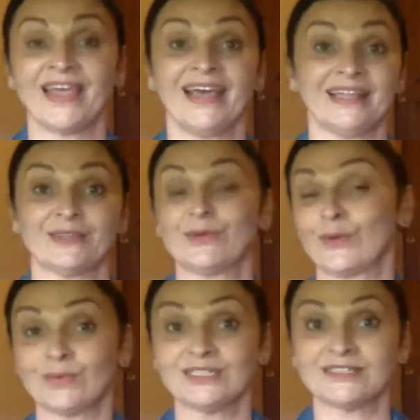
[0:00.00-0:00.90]
And
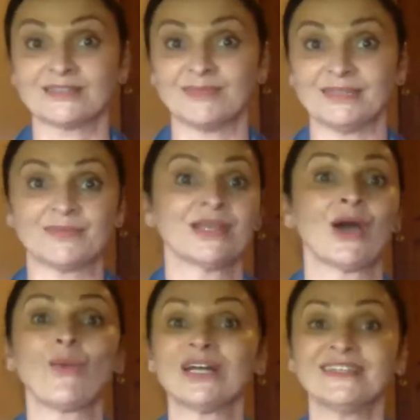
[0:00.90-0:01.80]
what does it mean?
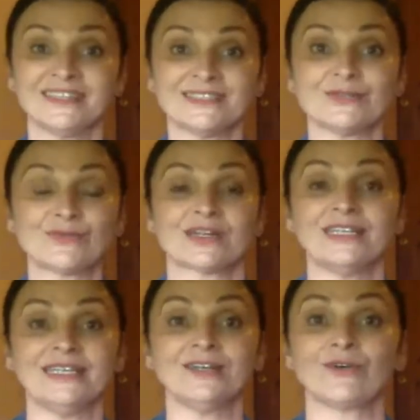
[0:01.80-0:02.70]
What does it
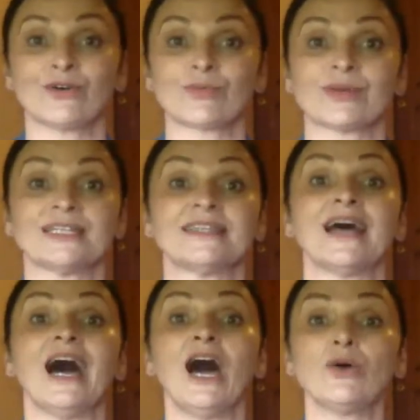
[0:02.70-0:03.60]
really incorporate in
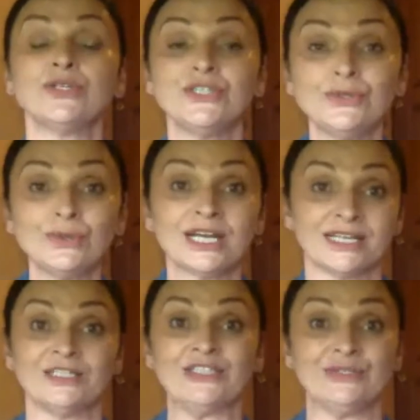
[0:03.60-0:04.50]
how you
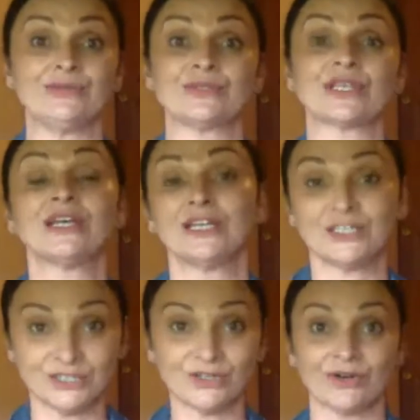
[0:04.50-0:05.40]
can use
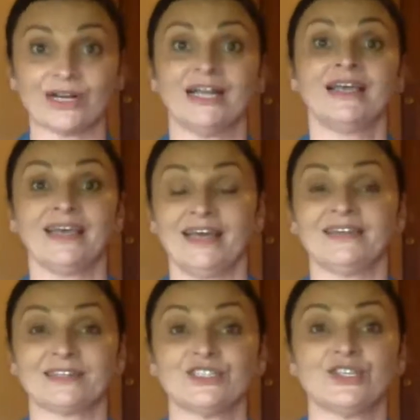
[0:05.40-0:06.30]
your
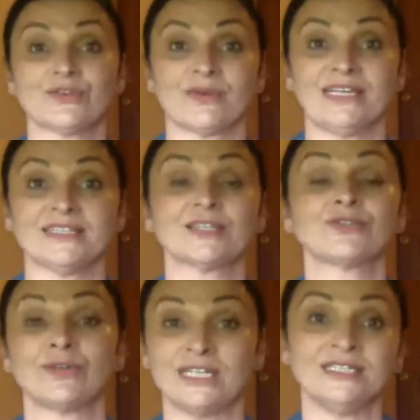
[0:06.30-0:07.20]
energy traits
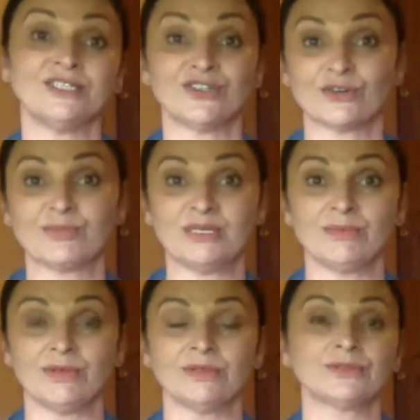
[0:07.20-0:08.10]
to lead your
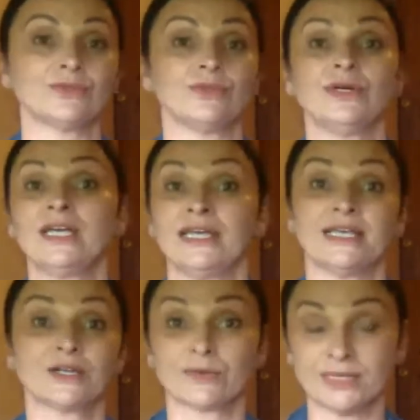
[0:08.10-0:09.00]
people, to
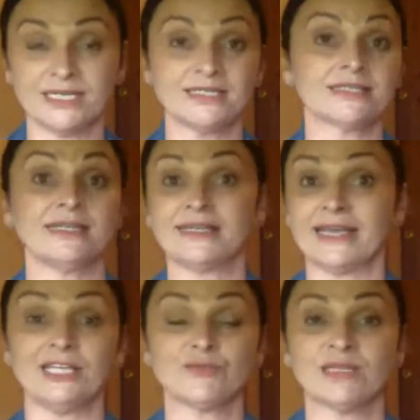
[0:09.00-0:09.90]
increase
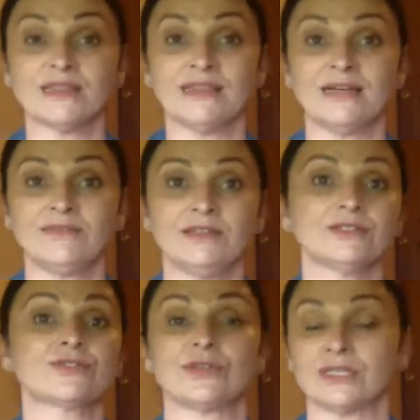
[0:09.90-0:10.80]
engagement
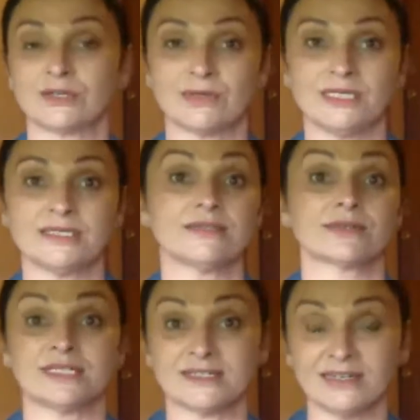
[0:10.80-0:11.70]
levels, to increase the
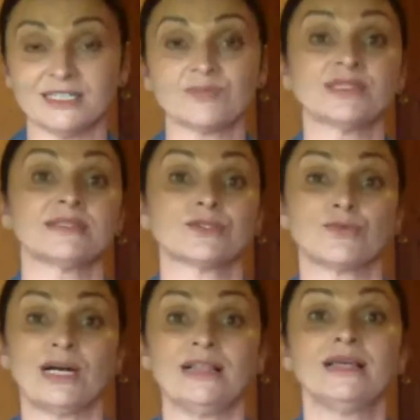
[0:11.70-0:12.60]
results, but as
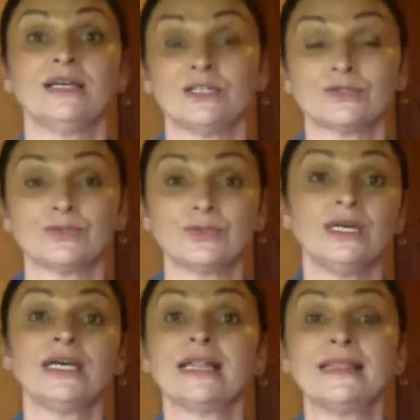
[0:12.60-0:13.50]
well to
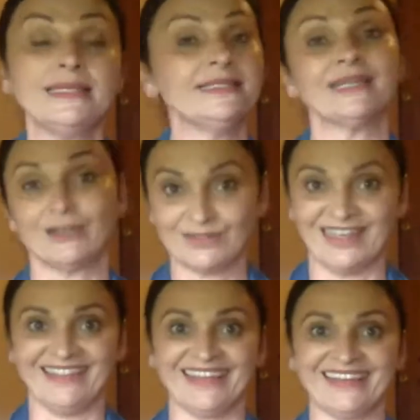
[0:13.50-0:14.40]
lead
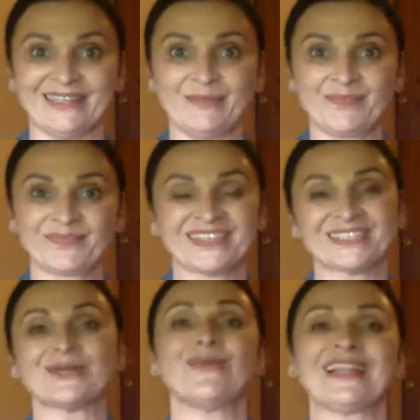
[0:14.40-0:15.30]
authentically?
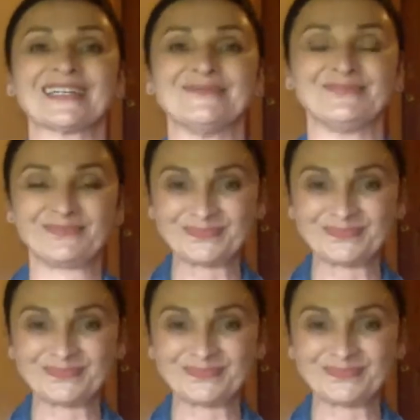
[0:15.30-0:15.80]
So welcome.